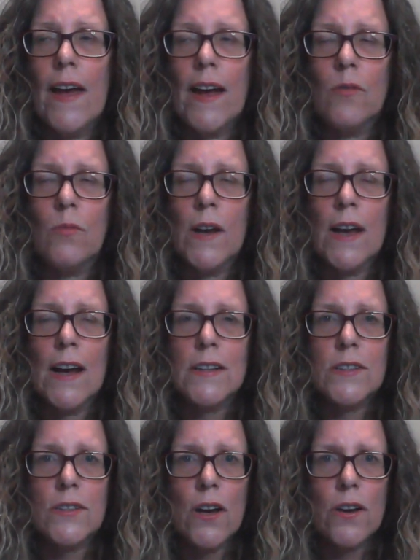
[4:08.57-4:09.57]
And we are
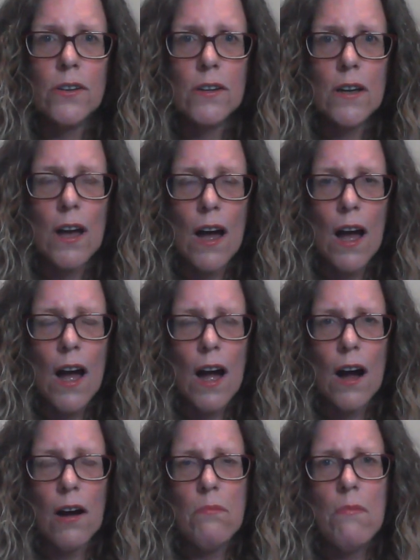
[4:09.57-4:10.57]
so
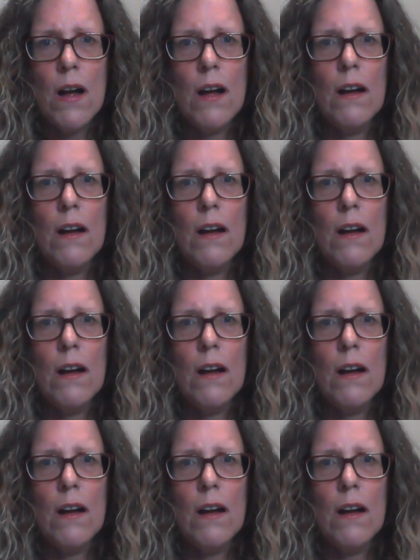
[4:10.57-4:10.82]
calm